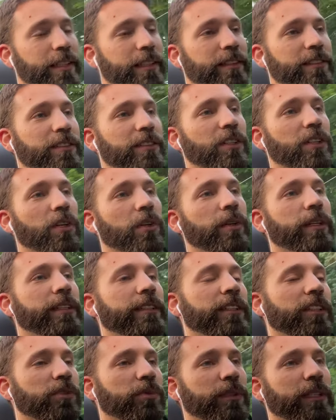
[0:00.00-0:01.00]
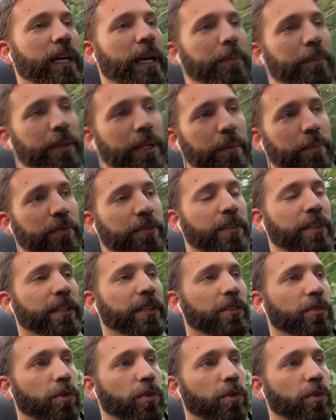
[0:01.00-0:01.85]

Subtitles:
So it deals with epinephrine,